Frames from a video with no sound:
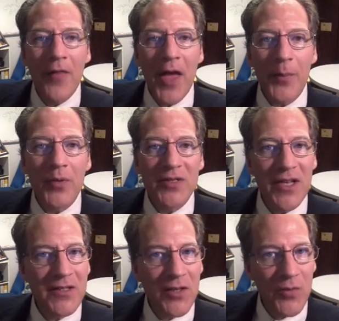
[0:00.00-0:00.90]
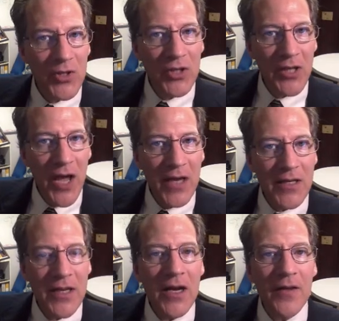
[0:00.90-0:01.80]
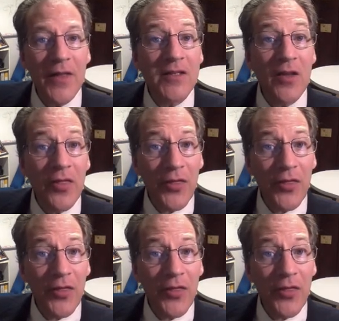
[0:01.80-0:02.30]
that presents an original idea that's